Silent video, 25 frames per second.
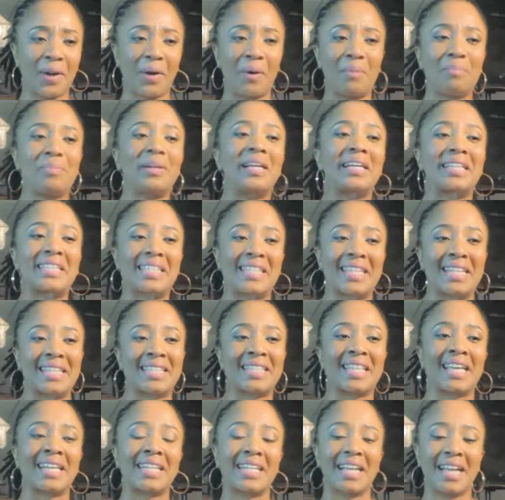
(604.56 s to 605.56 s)
complex
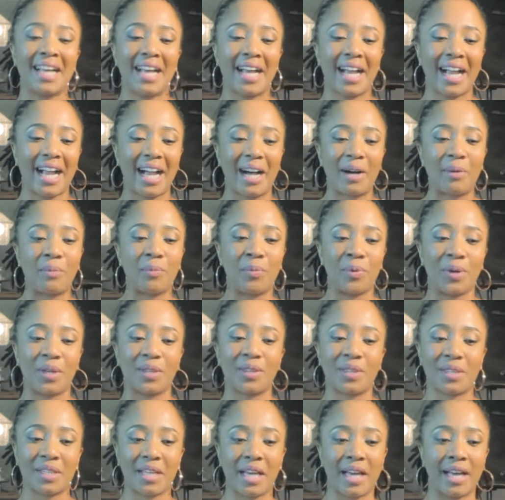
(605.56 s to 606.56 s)
things that come
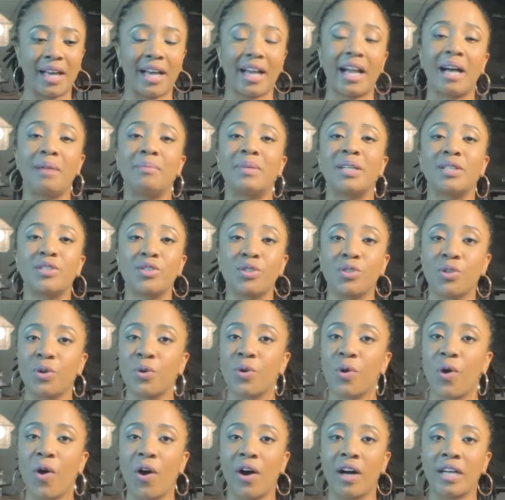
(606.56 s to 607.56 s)
with coming to
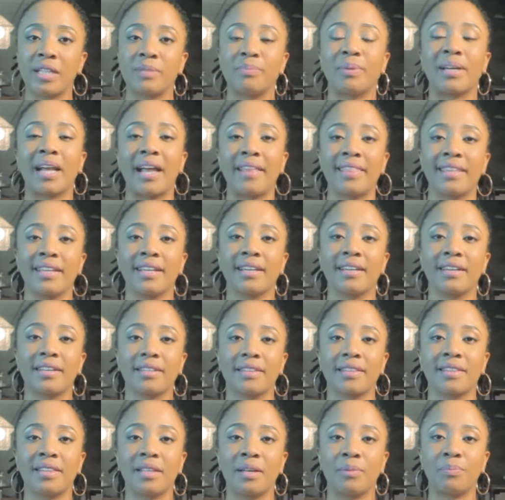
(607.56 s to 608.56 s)
know God, but I think
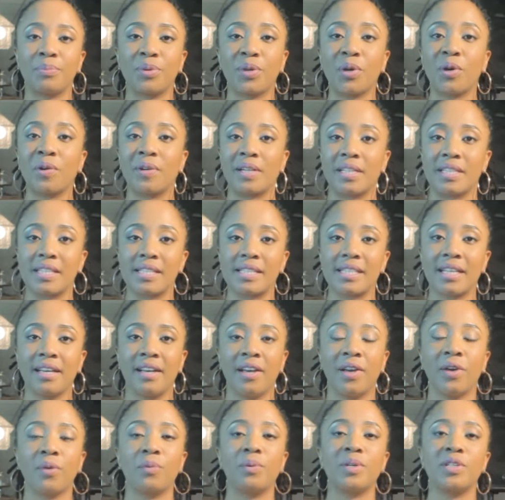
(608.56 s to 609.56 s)
the purest,
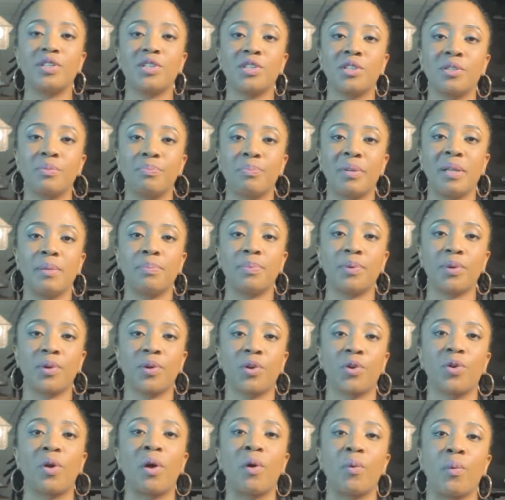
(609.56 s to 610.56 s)
which people
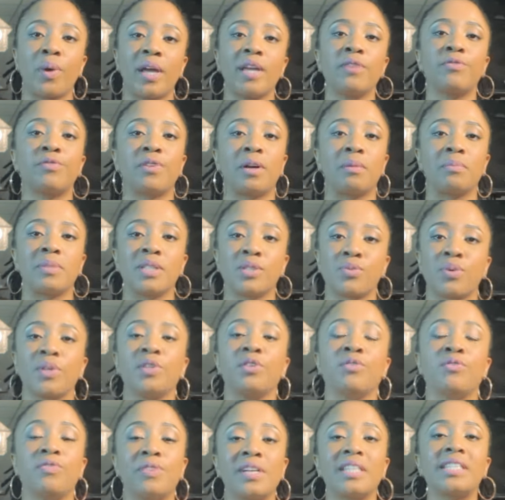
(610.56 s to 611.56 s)
grow away from, is
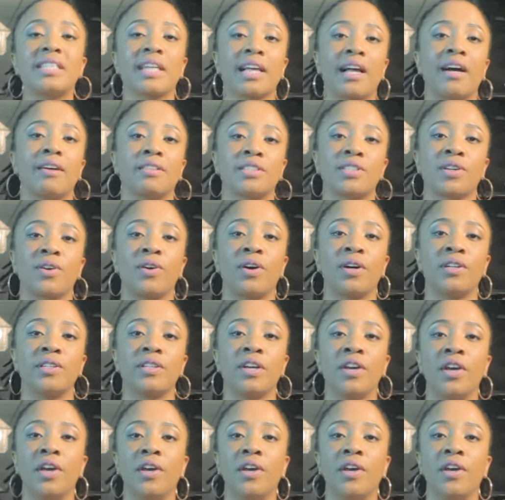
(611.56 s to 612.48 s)
when you first encounter God,